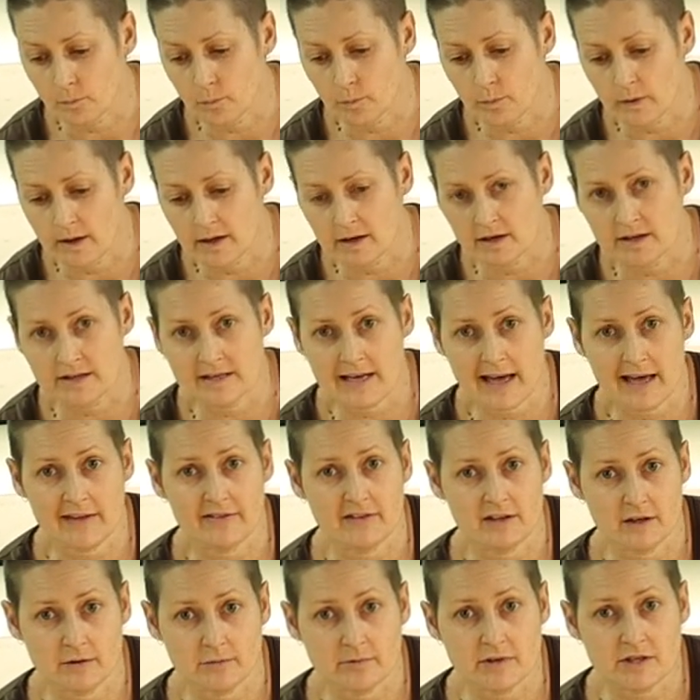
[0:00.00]
when I had
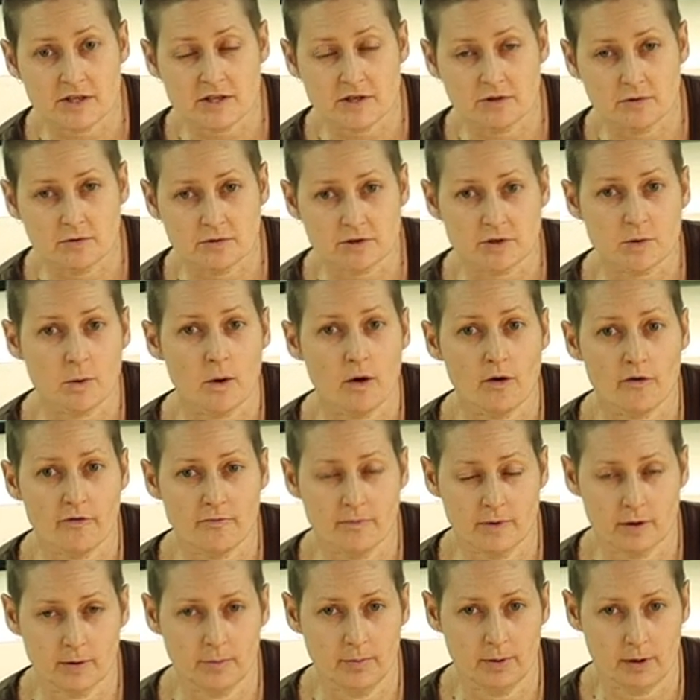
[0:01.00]
the original
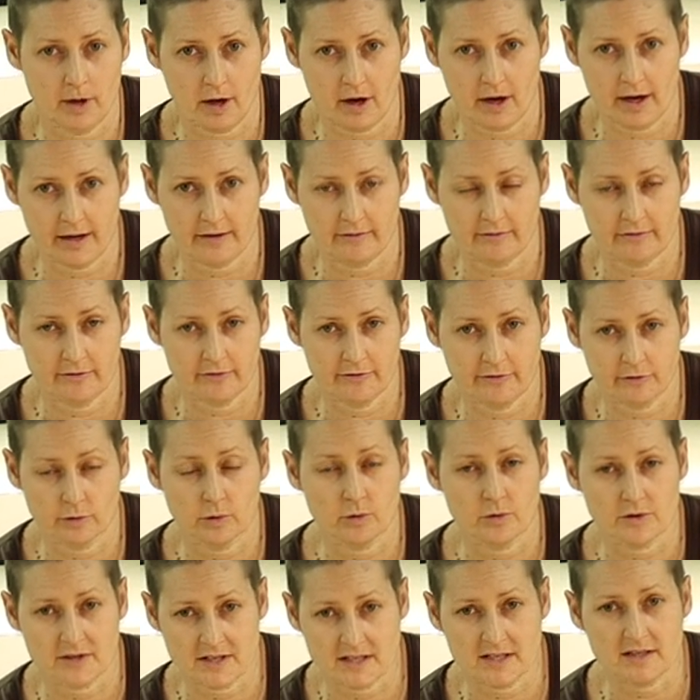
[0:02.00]
12 mil ply
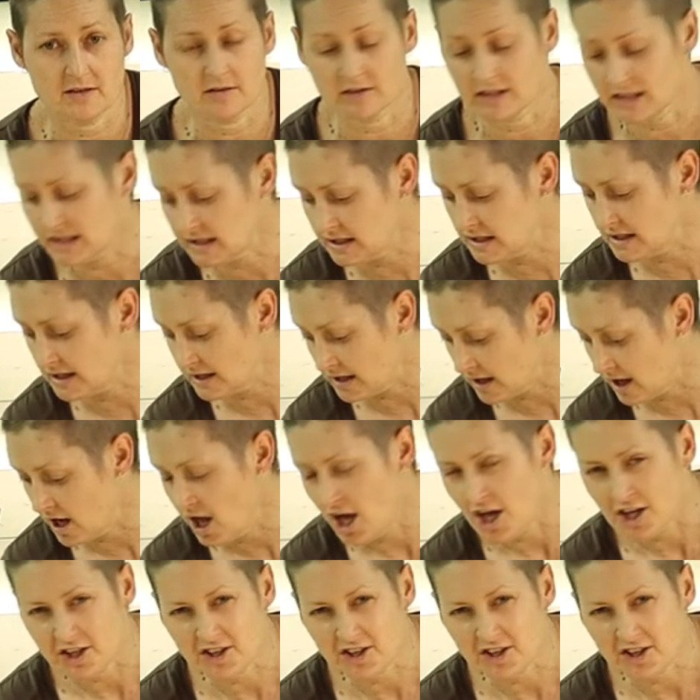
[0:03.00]
floor still in here,